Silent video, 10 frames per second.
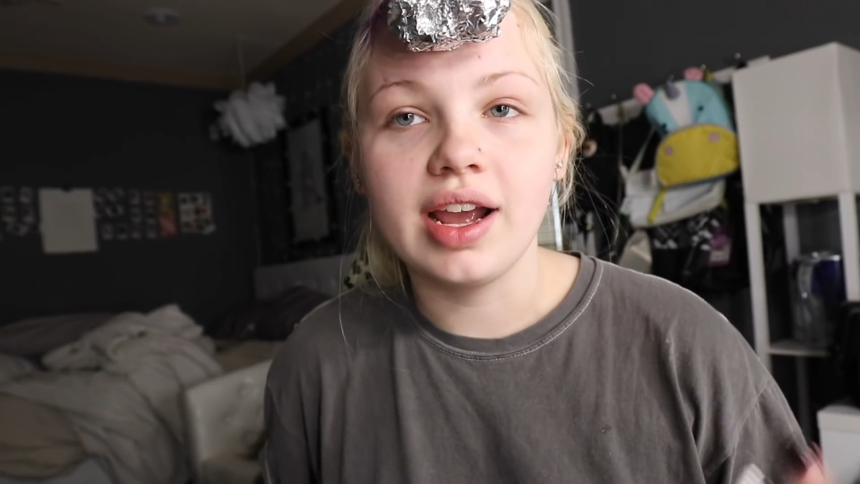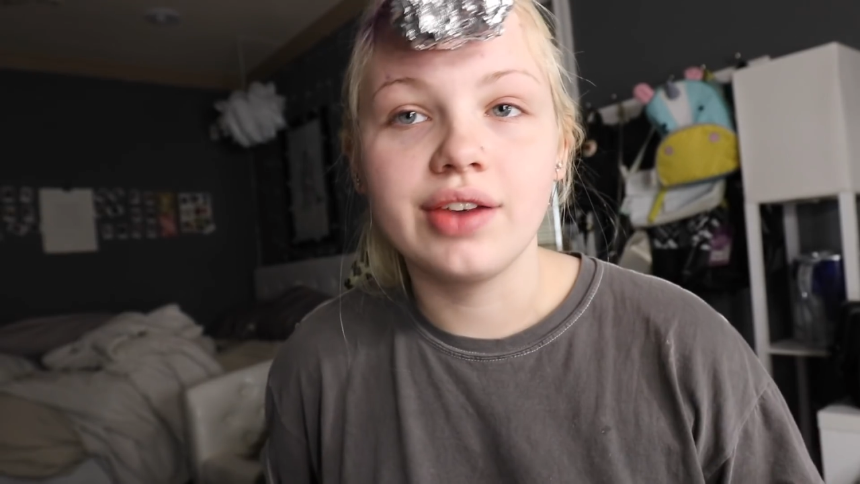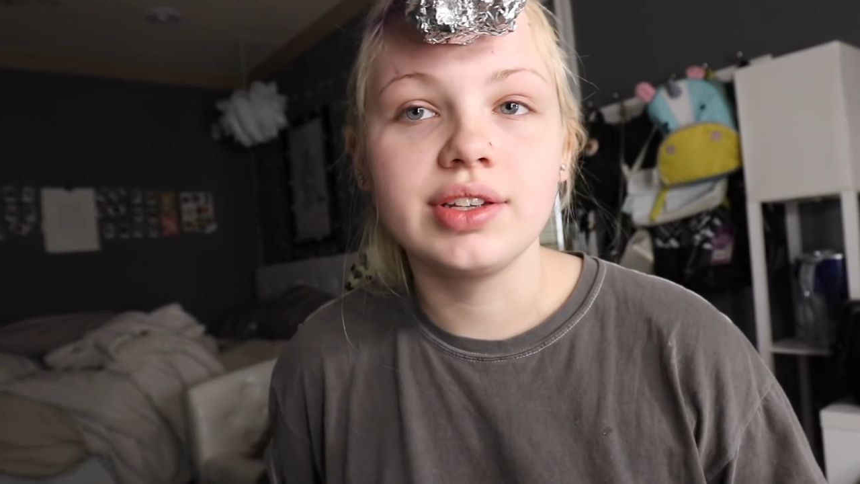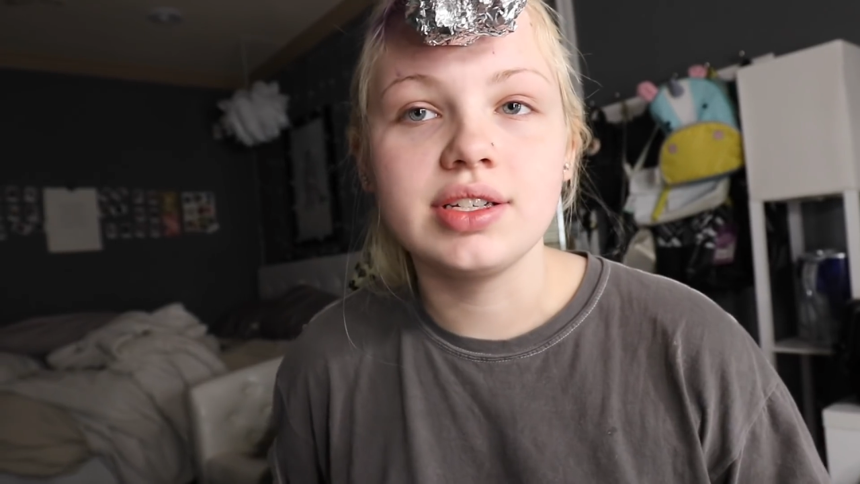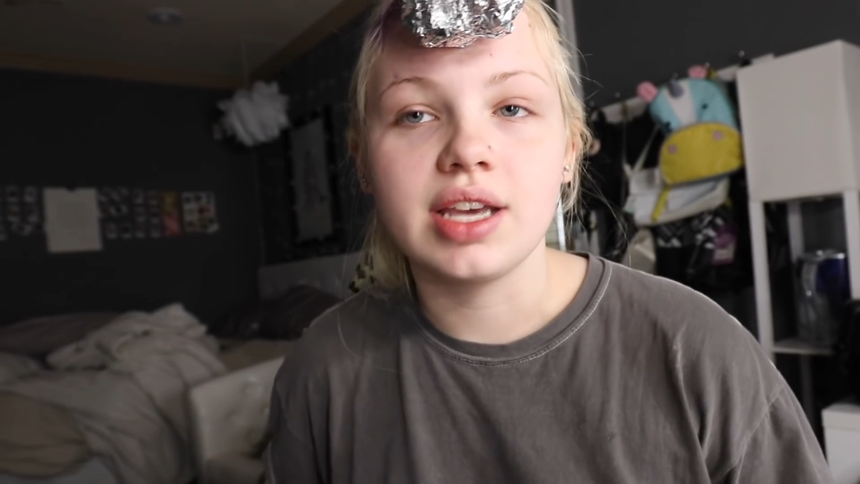
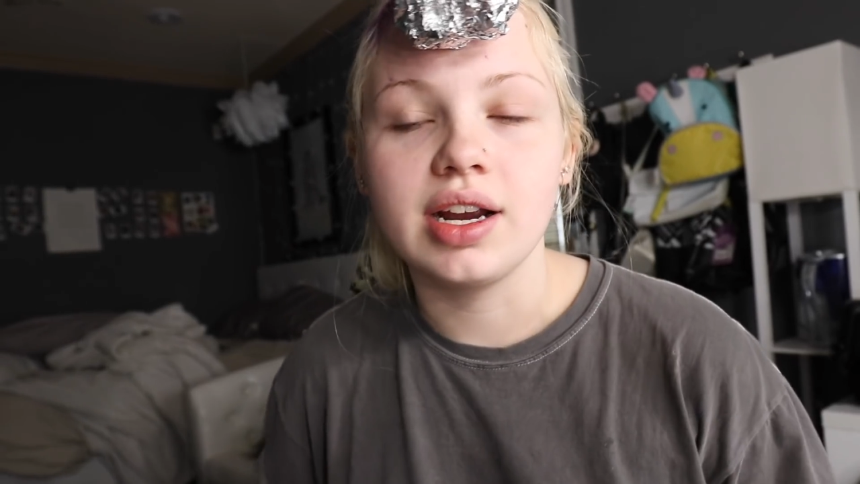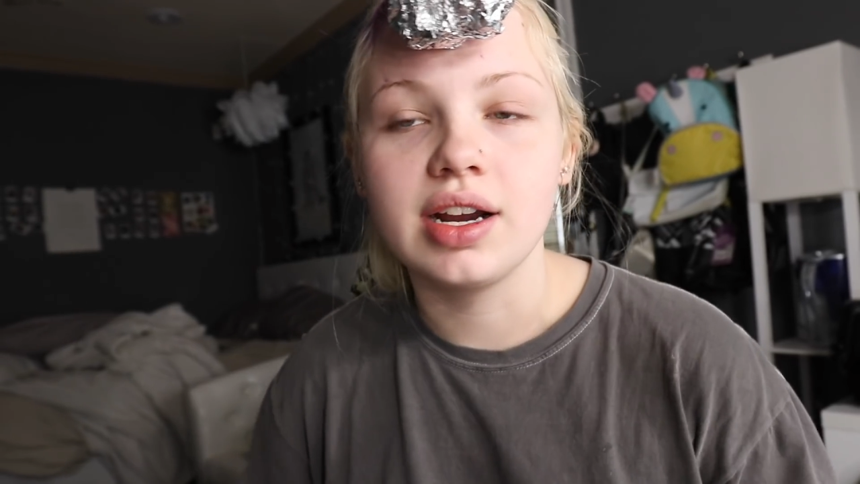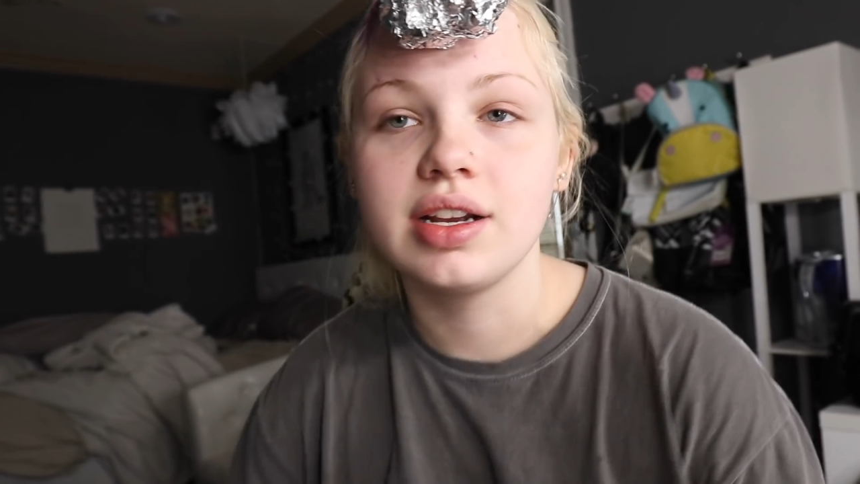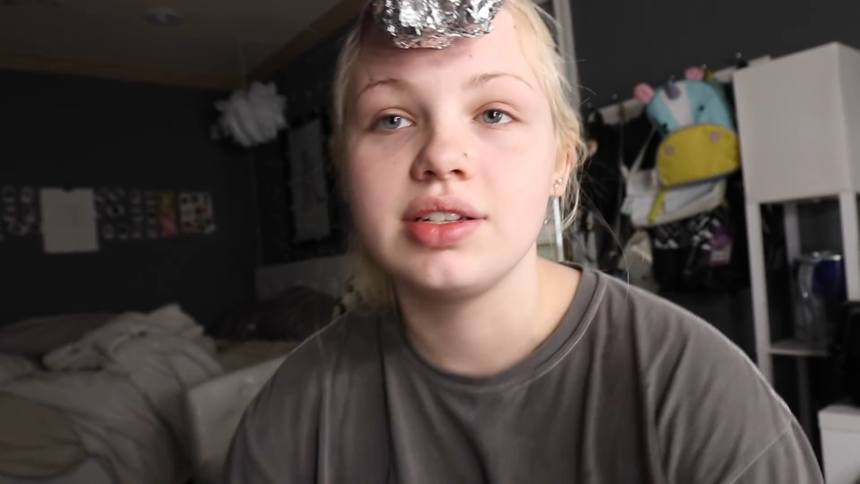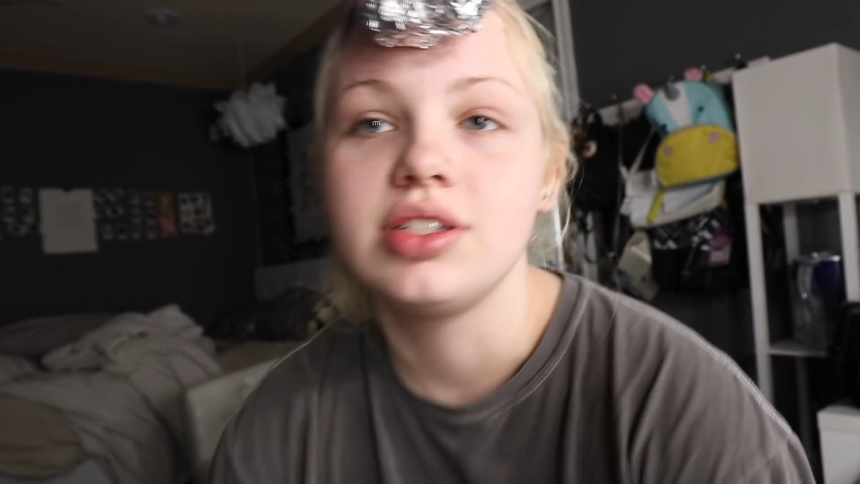Everly's
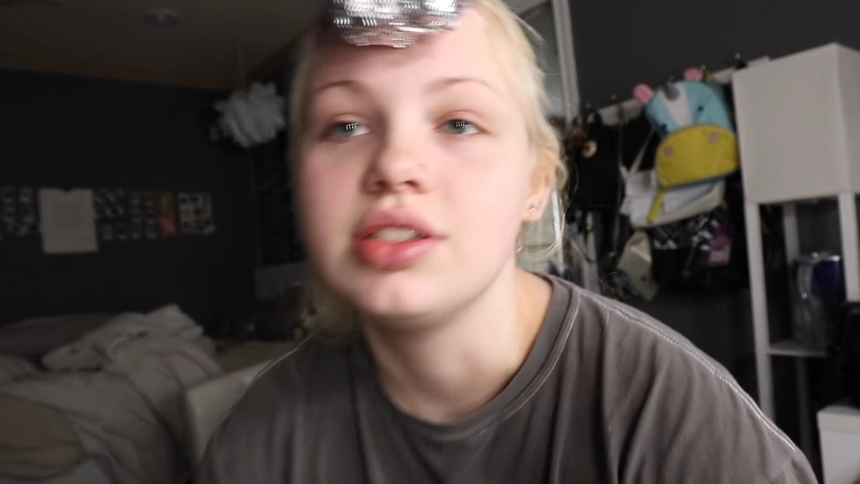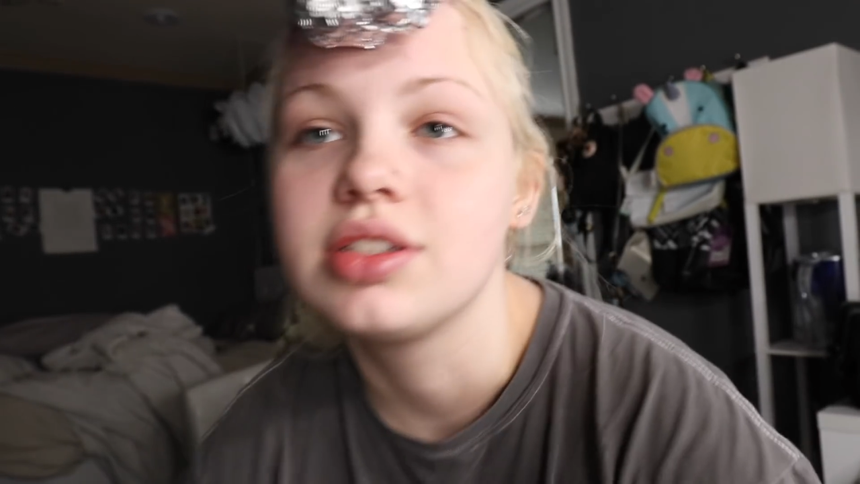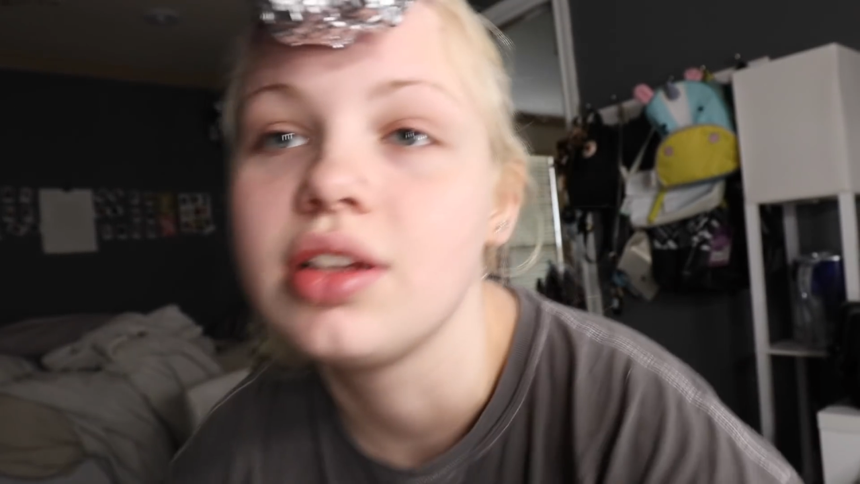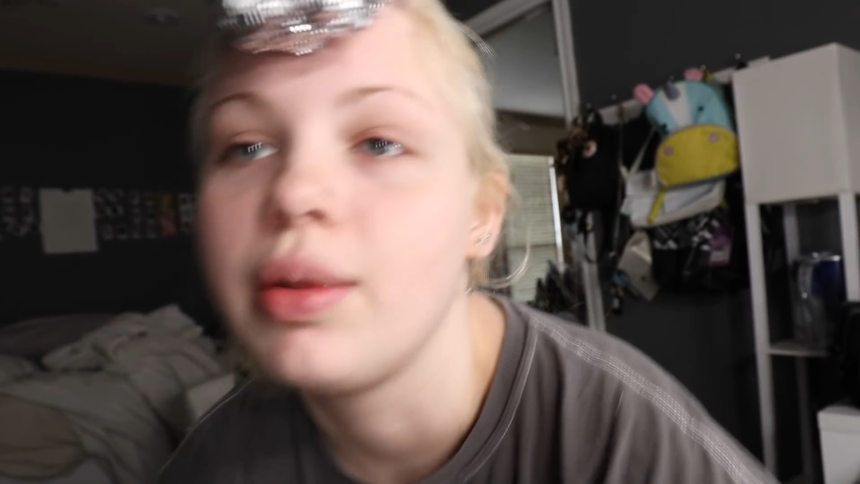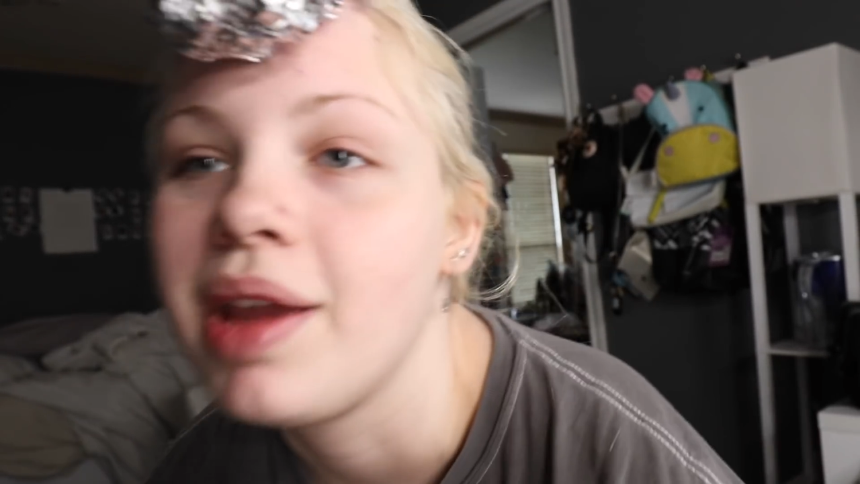hair because she's
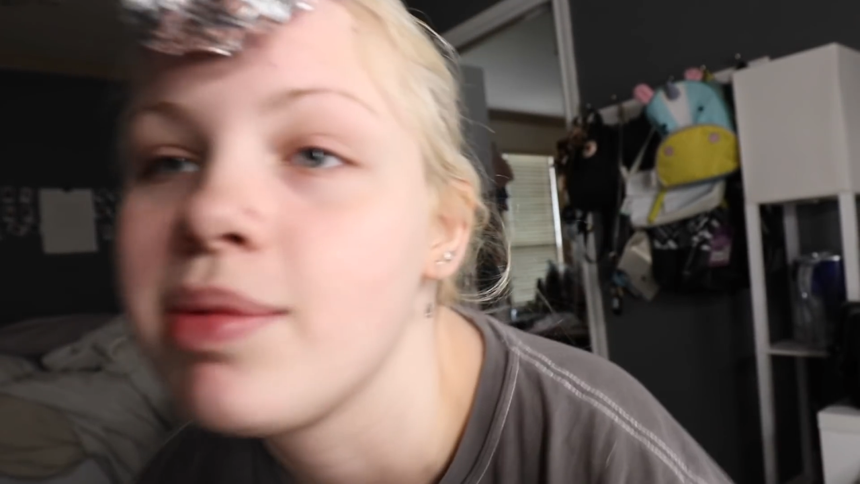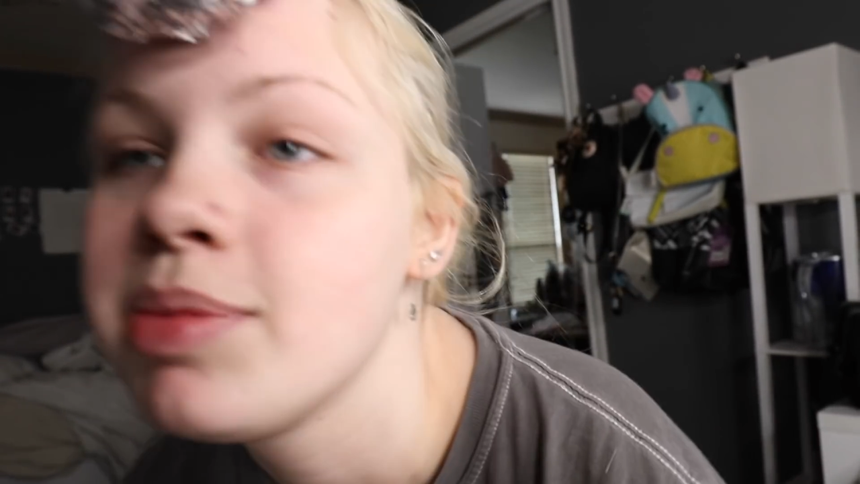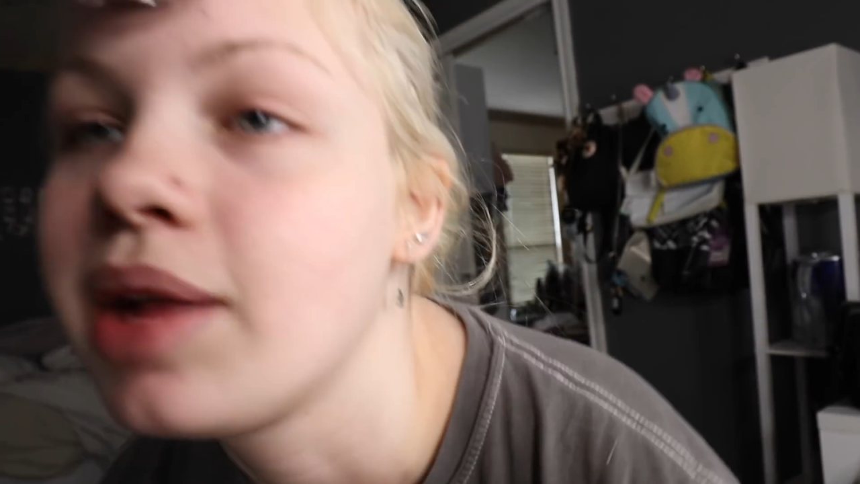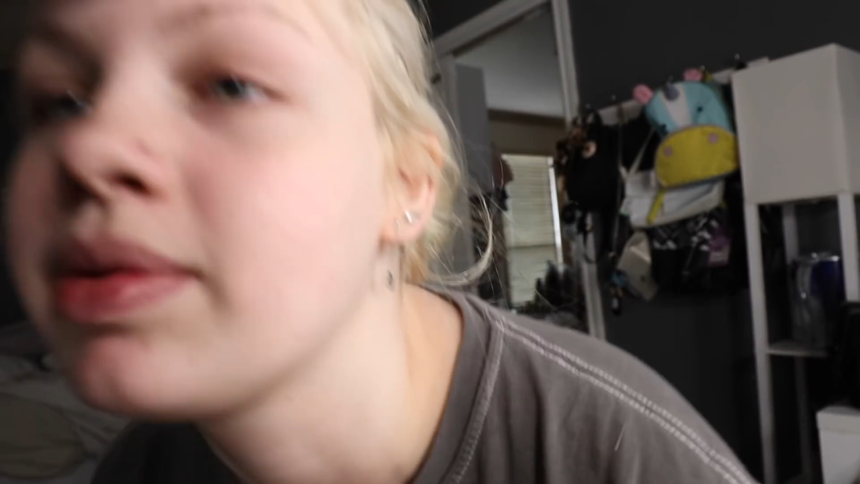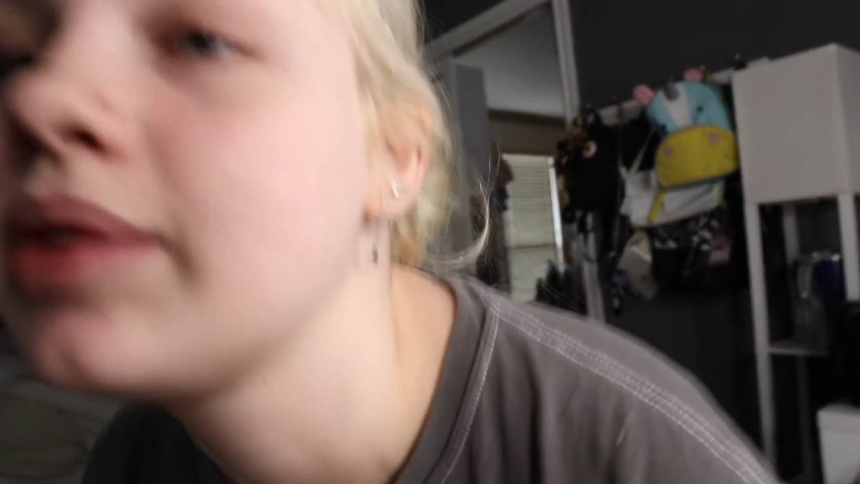still a baby, but I'm